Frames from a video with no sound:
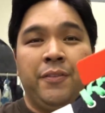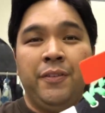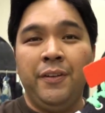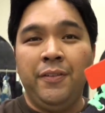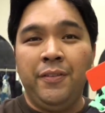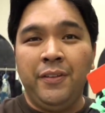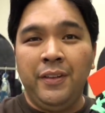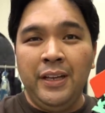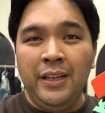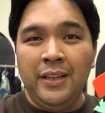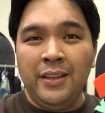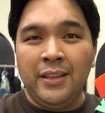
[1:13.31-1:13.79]

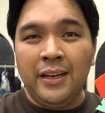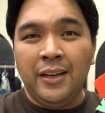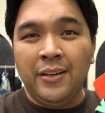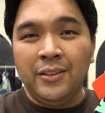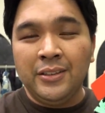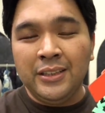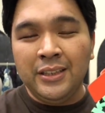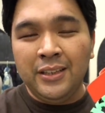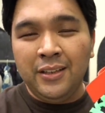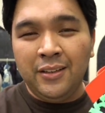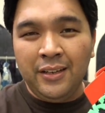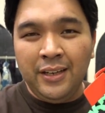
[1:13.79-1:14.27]

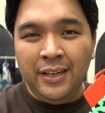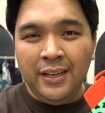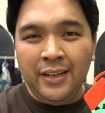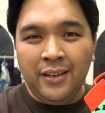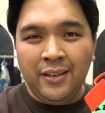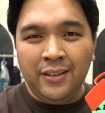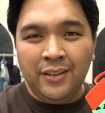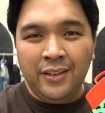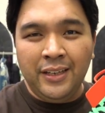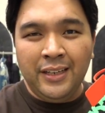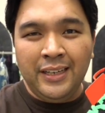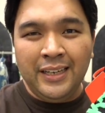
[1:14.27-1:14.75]

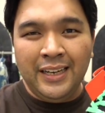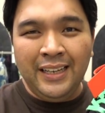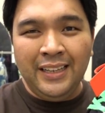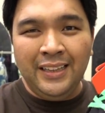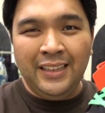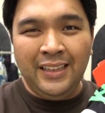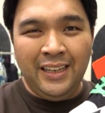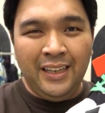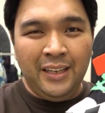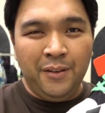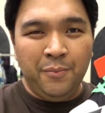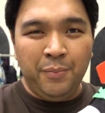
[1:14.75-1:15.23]

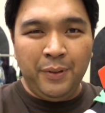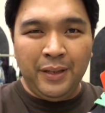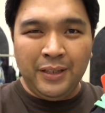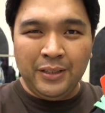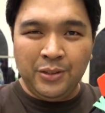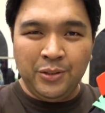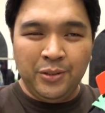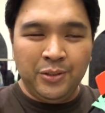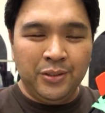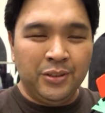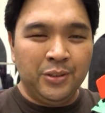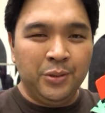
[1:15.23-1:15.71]
15,398
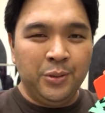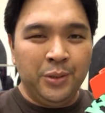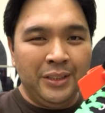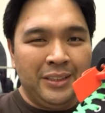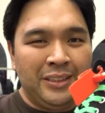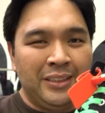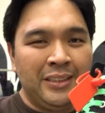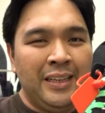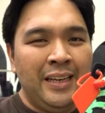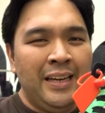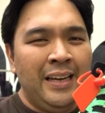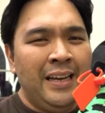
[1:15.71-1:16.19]
pesos. So
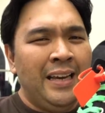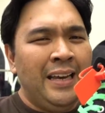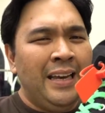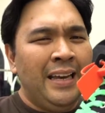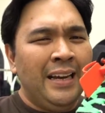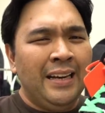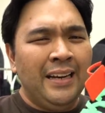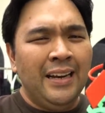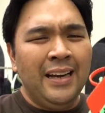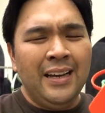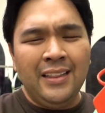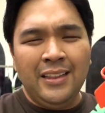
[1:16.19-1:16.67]
it's
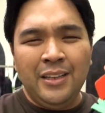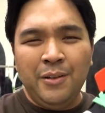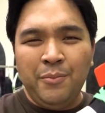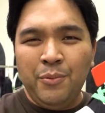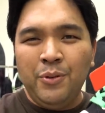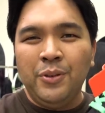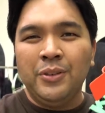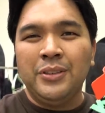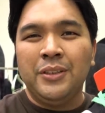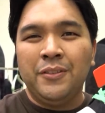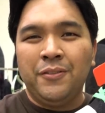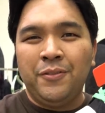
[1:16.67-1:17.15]
not the
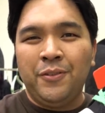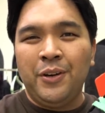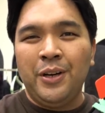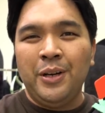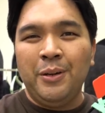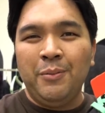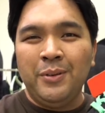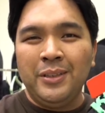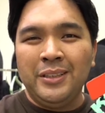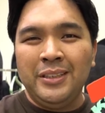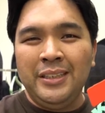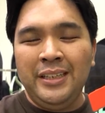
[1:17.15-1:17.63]
most
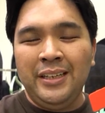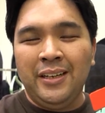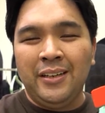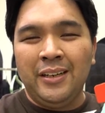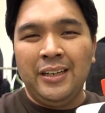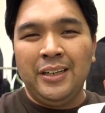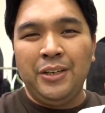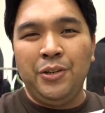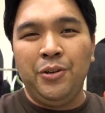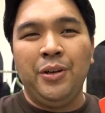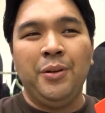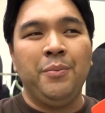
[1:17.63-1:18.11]
affordable sneaker
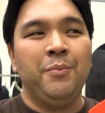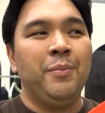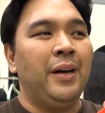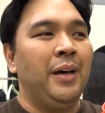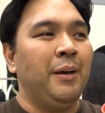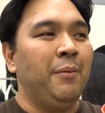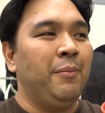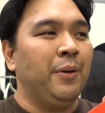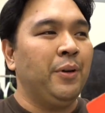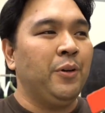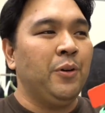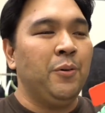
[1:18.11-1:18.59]
that you can
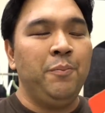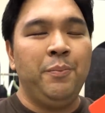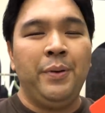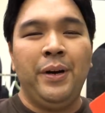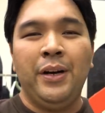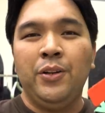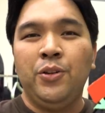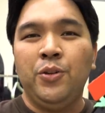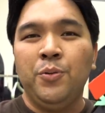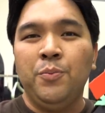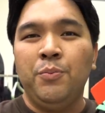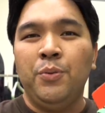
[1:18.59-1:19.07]
buy, but
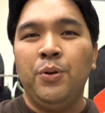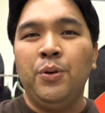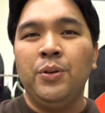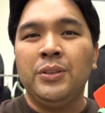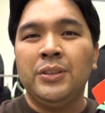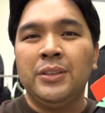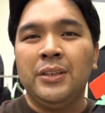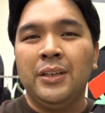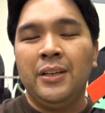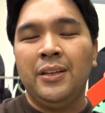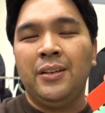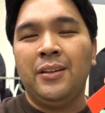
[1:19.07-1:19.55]
compared to
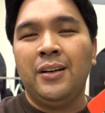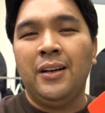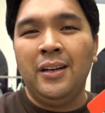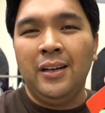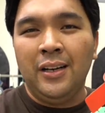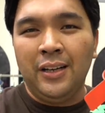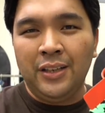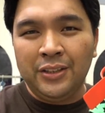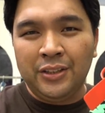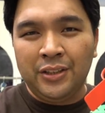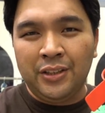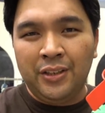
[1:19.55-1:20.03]
most other
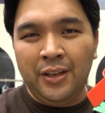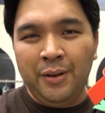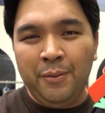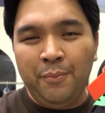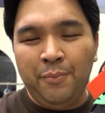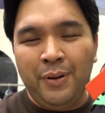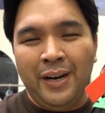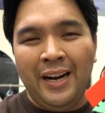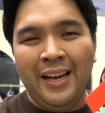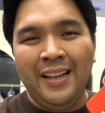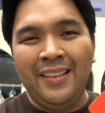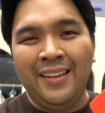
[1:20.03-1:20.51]
luxury
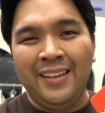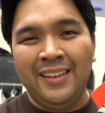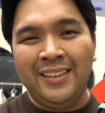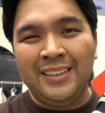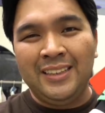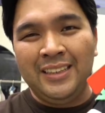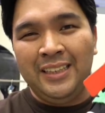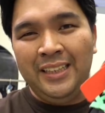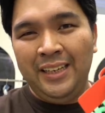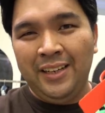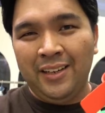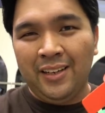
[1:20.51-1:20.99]
branded
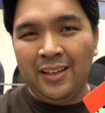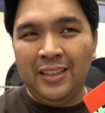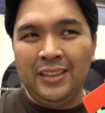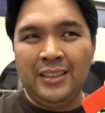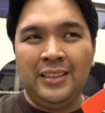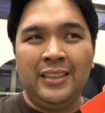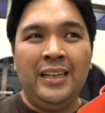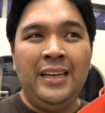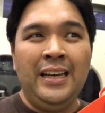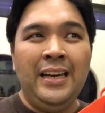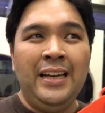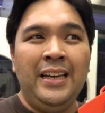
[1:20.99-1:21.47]

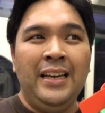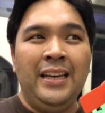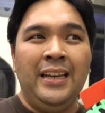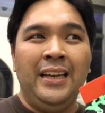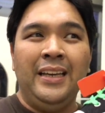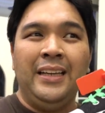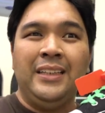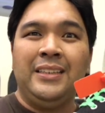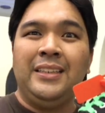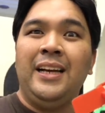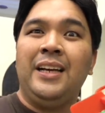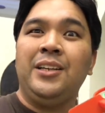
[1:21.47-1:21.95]
sneakers,
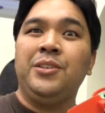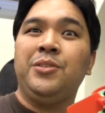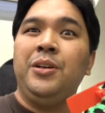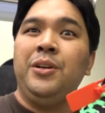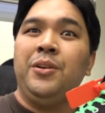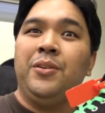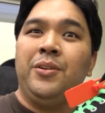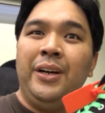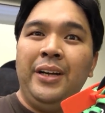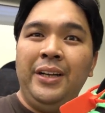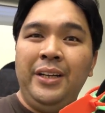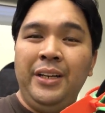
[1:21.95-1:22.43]
it's
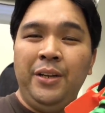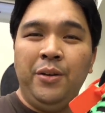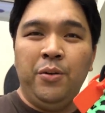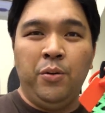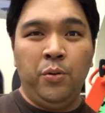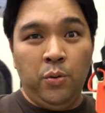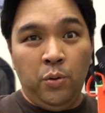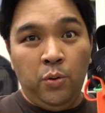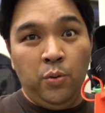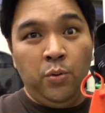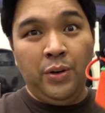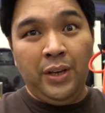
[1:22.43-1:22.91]
actually already
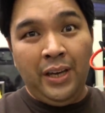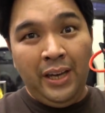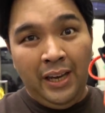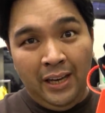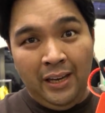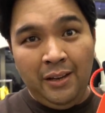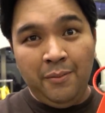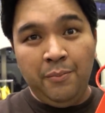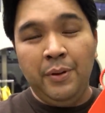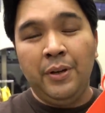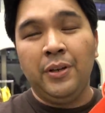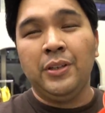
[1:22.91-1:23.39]

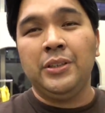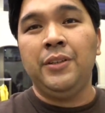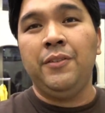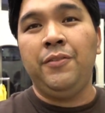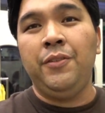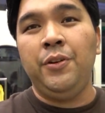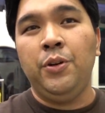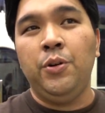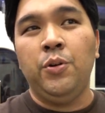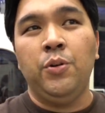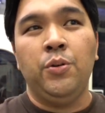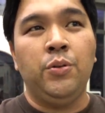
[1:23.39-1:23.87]
okay. Because
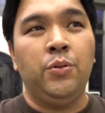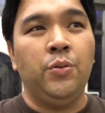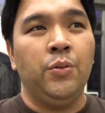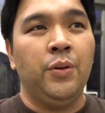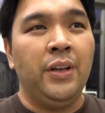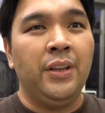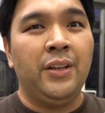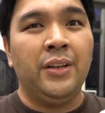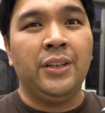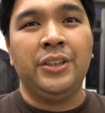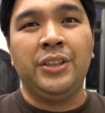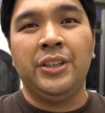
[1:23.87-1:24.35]
if you go
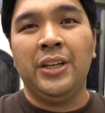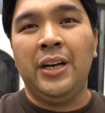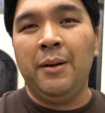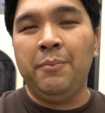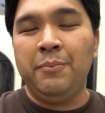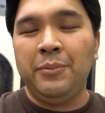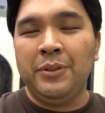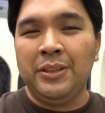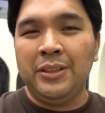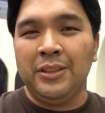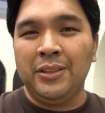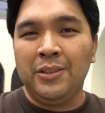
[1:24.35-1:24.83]
to other
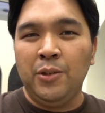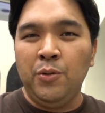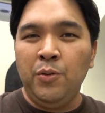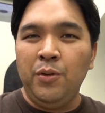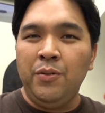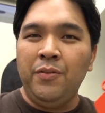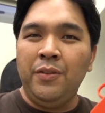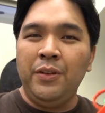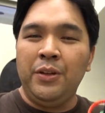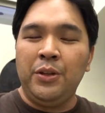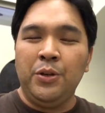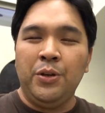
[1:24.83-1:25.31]
shops such as
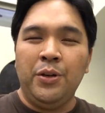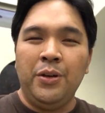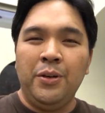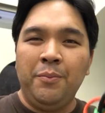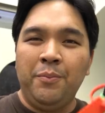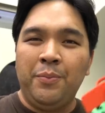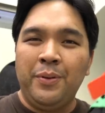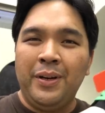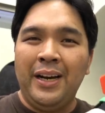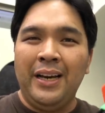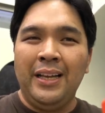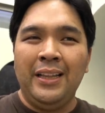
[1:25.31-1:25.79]
Louis
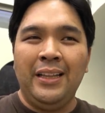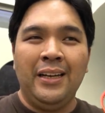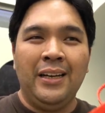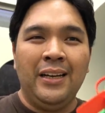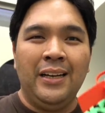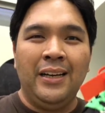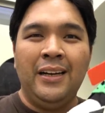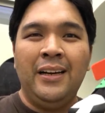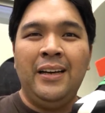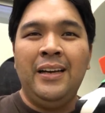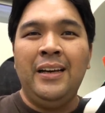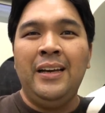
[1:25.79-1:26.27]
Vuitton,
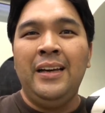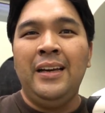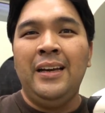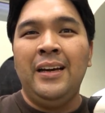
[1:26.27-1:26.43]
Prada,